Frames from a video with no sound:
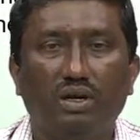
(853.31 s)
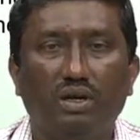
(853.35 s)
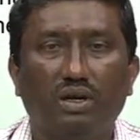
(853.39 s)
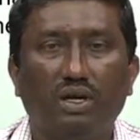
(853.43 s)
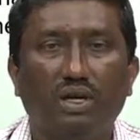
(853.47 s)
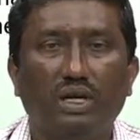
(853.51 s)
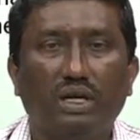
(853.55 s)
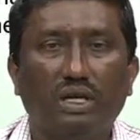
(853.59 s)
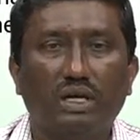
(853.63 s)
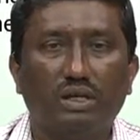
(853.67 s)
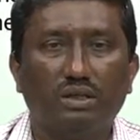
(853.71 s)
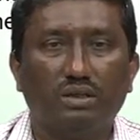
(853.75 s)

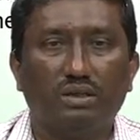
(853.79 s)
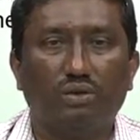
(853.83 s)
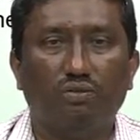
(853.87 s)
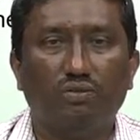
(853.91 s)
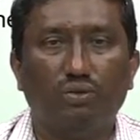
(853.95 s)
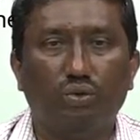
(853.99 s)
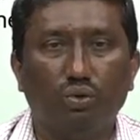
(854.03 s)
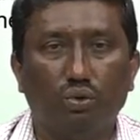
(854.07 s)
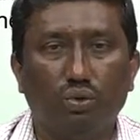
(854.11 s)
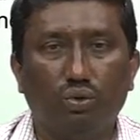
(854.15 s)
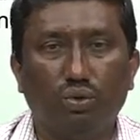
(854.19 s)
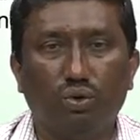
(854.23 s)
In case of
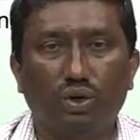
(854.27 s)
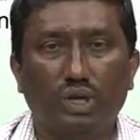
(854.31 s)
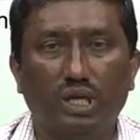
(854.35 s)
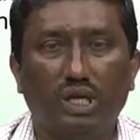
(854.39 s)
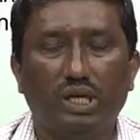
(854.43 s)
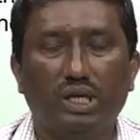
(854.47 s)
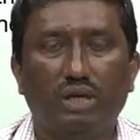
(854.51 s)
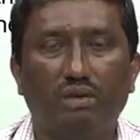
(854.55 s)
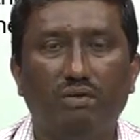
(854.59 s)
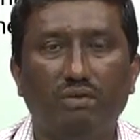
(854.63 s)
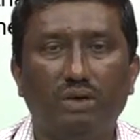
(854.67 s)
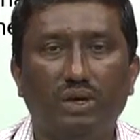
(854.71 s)
220
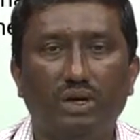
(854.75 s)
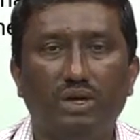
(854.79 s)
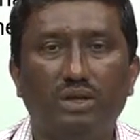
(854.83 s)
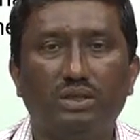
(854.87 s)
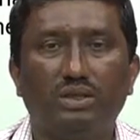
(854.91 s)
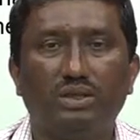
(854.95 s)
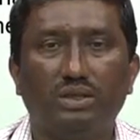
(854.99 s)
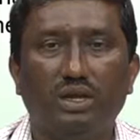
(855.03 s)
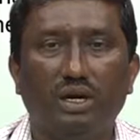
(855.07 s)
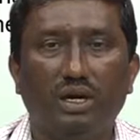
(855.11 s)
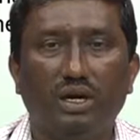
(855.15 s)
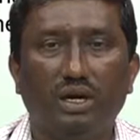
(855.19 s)
kV it is
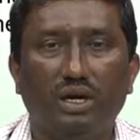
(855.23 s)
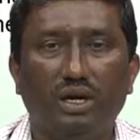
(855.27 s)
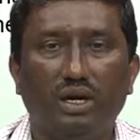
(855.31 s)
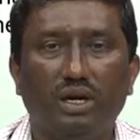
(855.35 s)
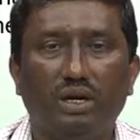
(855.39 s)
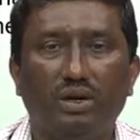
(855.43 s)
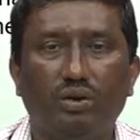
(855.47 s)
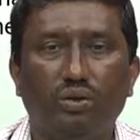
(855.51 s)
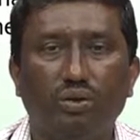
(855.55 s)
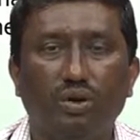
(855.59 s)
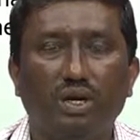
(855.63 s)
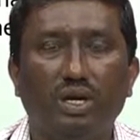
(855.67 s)

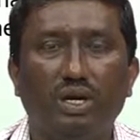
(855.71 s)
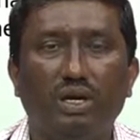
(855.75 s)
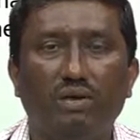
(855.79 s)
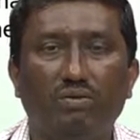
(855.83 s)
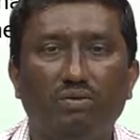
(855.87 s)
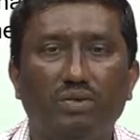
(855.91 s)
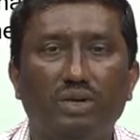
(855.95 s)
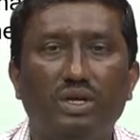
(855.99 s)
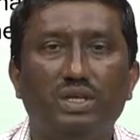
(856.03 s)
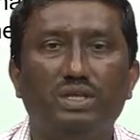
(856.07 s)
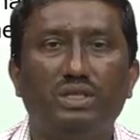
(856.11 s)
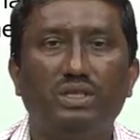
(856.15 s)
320
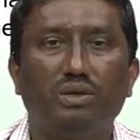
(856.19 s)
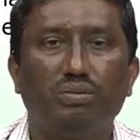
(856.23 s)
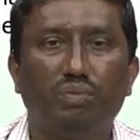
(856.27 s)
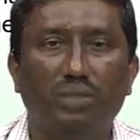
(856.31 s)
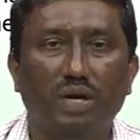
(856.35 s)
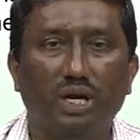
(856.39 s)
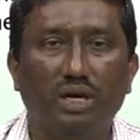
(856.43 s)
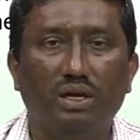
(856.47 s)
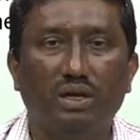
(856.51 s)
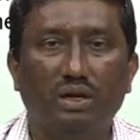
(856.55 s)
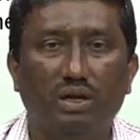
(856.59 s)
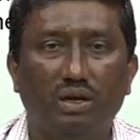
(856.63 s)
MVA is the
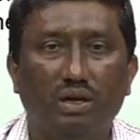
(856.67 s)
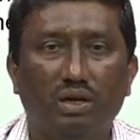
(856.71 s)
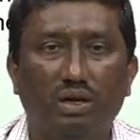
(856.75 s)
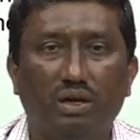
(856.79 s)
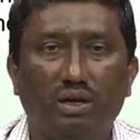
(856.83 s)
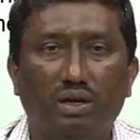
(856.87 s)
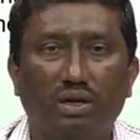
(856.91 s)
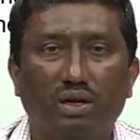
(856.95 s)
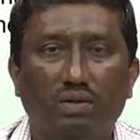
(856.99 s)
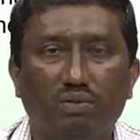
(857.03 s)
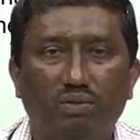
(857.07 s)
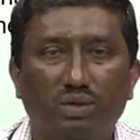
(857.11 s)
peak
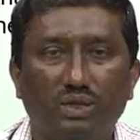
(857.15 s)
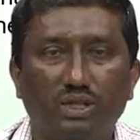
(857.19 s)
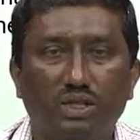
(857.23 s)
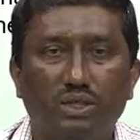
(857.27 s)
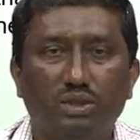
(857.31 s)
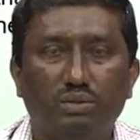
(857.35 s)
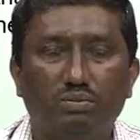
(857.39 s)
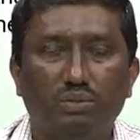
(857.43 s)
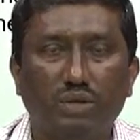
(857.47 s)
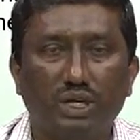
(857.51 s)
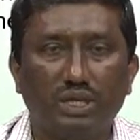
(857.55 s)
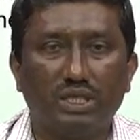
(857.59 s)
which
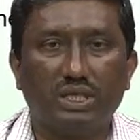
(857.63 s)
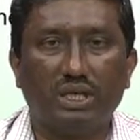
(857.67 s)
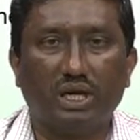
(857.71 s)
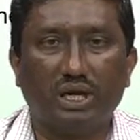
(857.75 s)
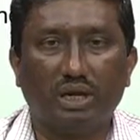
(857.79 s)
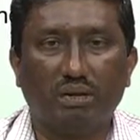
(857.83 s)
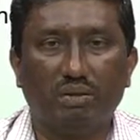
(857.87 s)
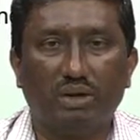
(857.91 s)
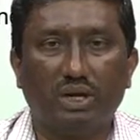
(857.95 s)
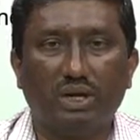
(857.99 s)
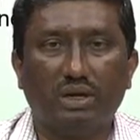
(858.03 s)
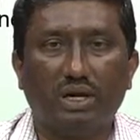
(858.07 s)
is
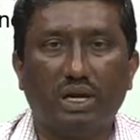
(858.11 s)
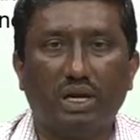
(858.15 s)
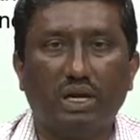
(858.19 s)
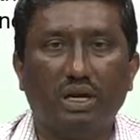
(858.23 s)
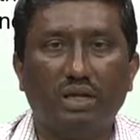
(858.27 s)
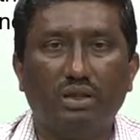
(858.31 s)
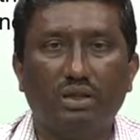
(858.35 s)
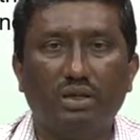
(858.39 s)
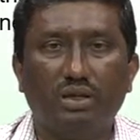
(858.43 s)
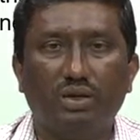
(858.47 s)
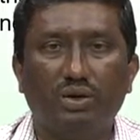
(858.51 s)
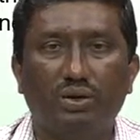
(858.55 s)
prescribed, and
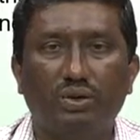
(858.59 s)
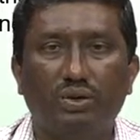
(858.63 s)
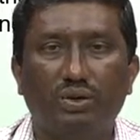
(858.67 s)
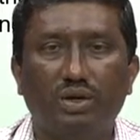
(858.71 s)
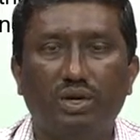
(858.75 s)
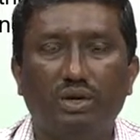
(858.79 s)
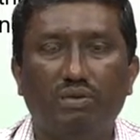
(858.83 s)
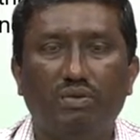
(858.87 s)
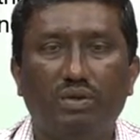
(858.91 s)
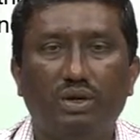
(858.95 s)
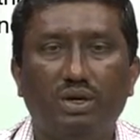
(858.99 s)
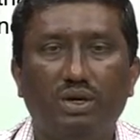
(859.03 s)
132
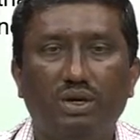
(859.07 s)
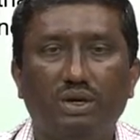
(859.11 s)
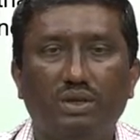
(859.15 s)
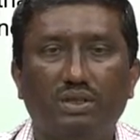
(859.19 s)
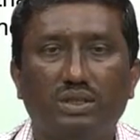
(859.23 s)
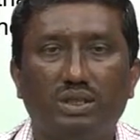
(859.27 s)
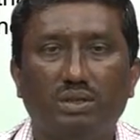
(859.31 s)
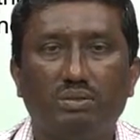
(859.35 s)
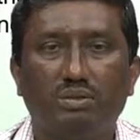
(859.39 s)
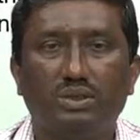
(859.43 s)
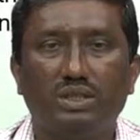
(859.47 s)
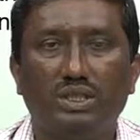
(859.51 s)
kV
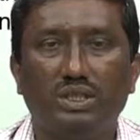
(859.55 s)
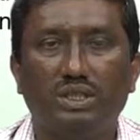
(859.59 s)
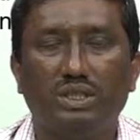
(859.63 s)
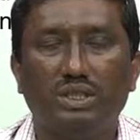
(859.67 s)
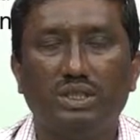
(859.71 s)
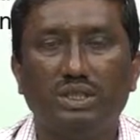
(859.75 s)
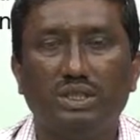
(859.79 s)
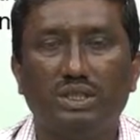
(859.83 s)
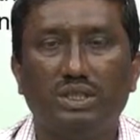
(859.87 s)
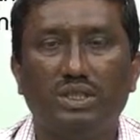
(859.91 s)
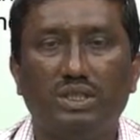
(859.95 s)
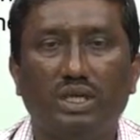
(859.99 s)

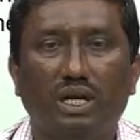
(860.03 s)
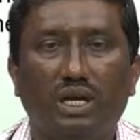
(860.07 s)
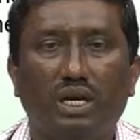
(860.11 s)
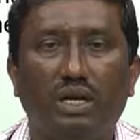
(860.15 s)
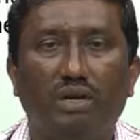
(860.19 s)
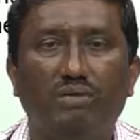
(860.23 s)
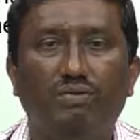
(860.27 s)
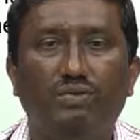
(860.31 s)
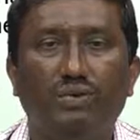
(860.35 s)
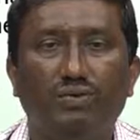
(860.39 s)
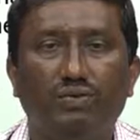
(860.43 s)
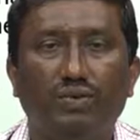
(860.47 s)
substations it is
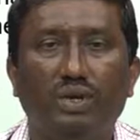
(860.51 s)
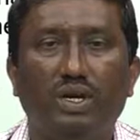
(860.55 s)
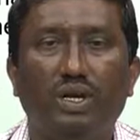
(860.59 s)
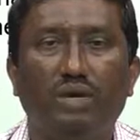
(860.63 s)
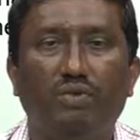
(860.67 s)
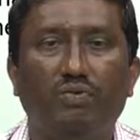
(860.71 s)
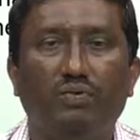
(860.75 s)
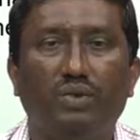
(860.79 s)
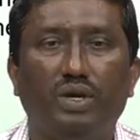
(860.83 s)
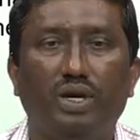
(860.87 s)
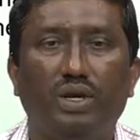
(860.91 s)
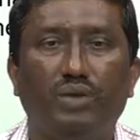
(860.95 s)
150
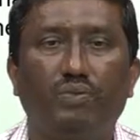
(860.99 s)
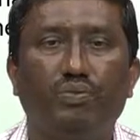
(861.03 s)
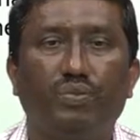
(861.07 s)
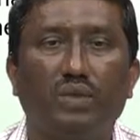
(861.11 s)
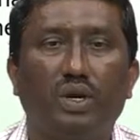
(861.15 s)
MVA.